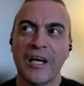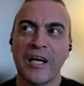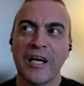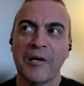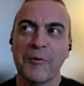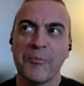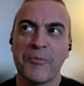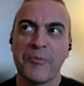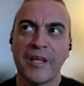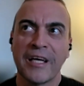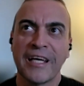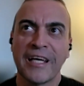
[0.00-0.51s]

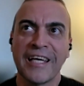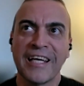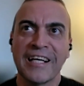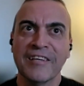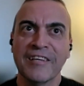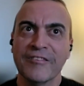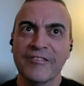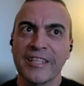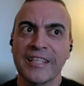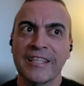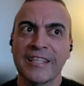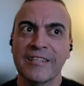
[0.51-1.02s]
Now I'm
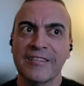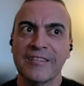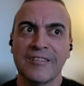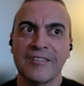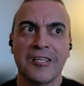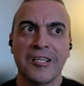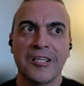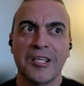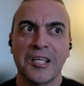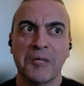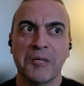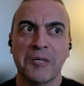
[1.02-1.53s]
thinking of it.
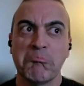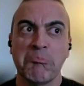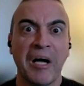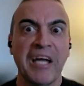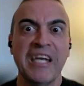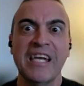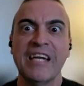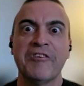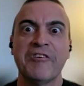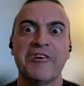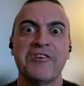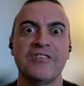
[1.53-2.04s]

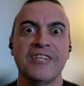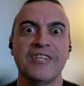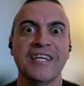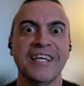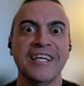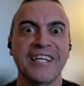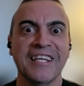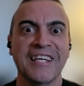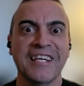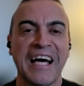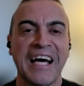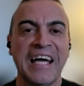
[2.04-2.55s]
I never
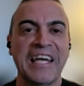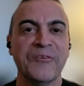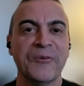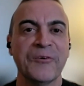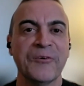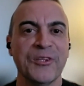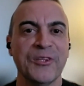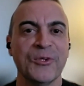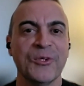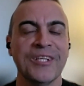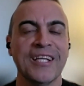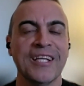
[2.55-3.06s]
seen
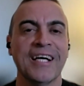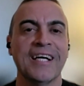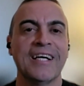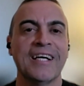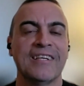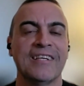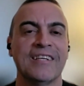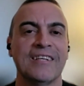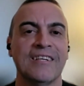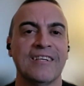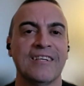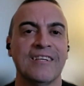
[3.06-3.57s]
anyone do that.